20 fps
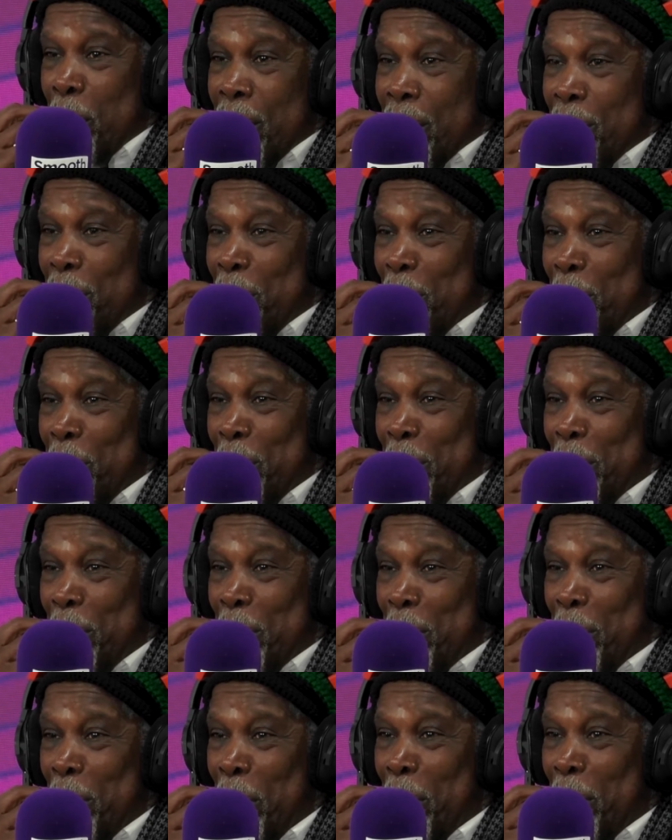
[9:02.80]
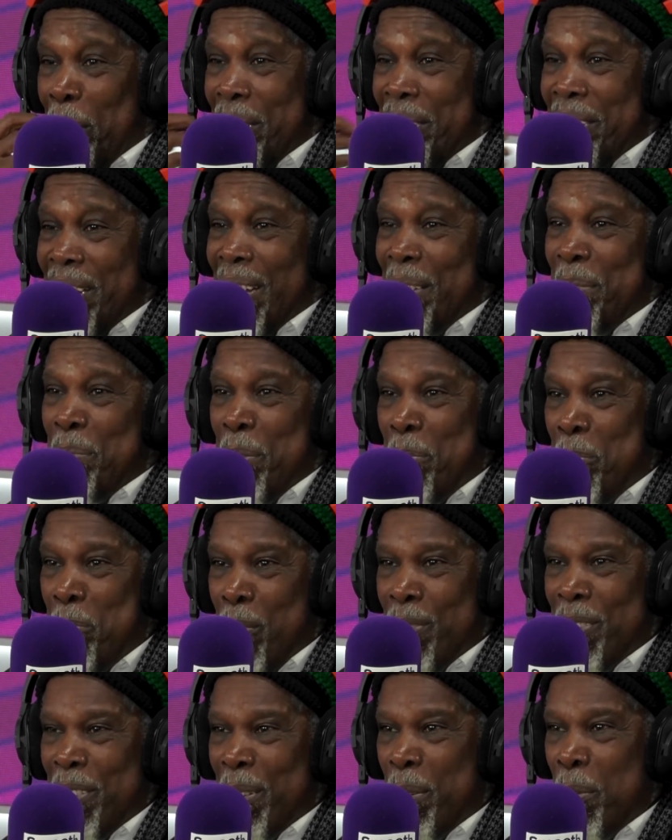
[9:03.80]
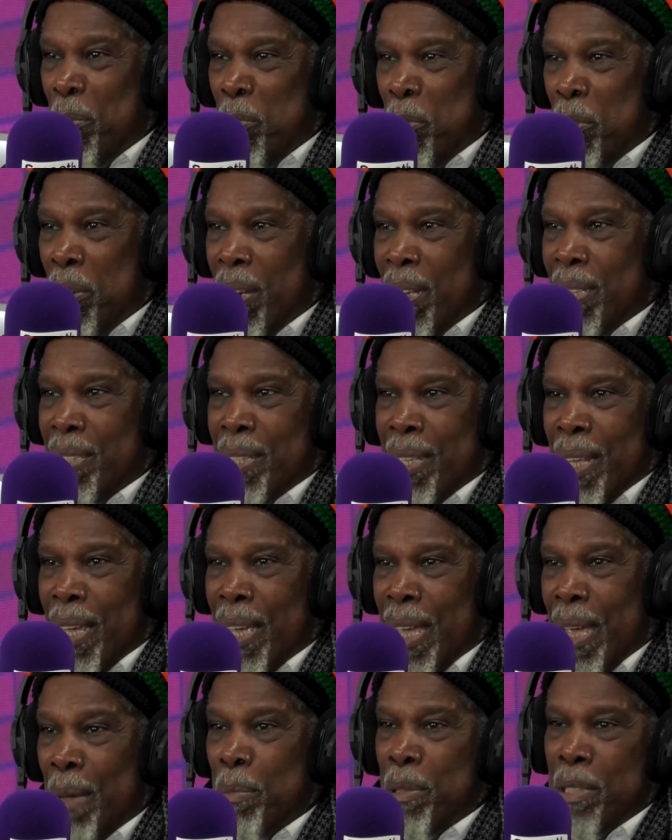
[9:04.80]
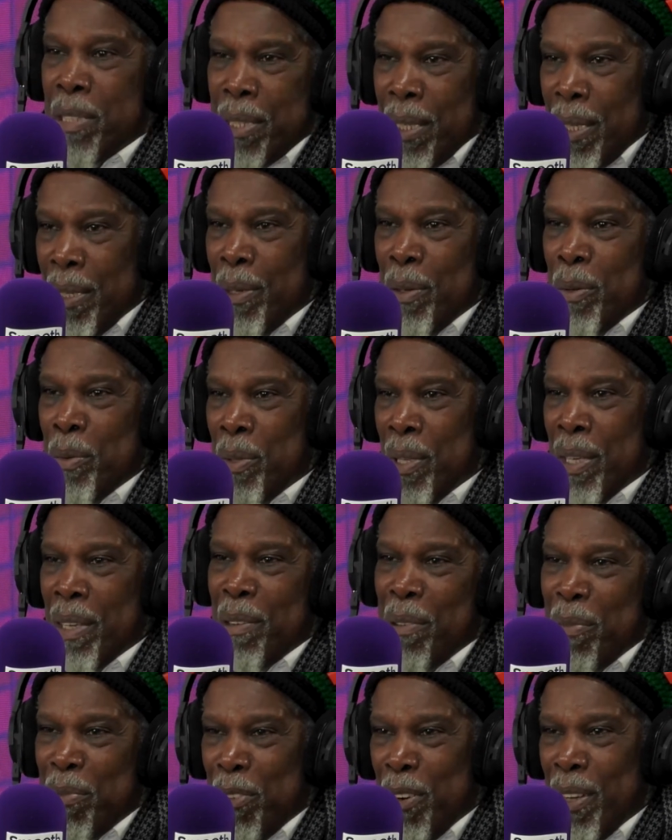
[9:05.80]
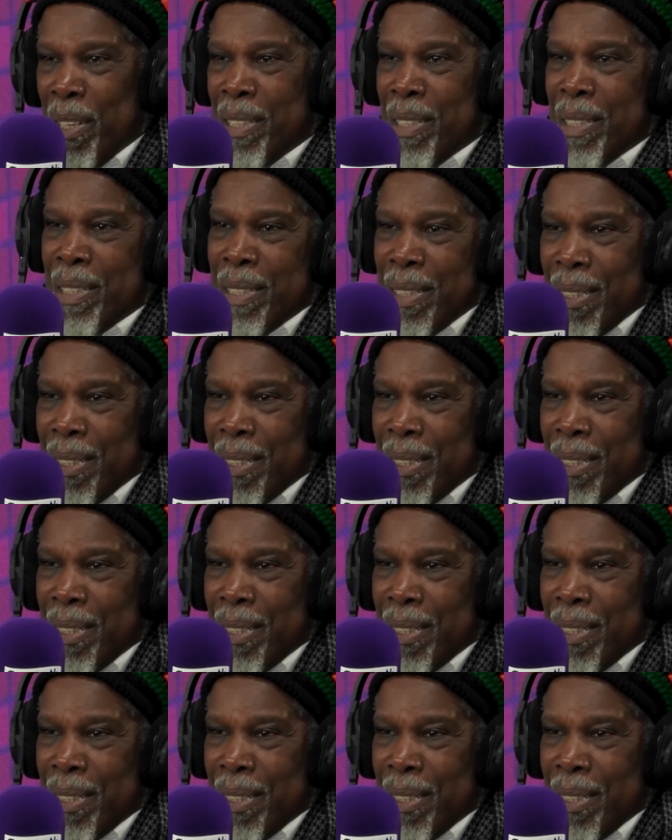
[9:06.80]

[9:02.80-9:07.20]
God, well, it's like, but what you don't realize, they came to see you. They're your friends.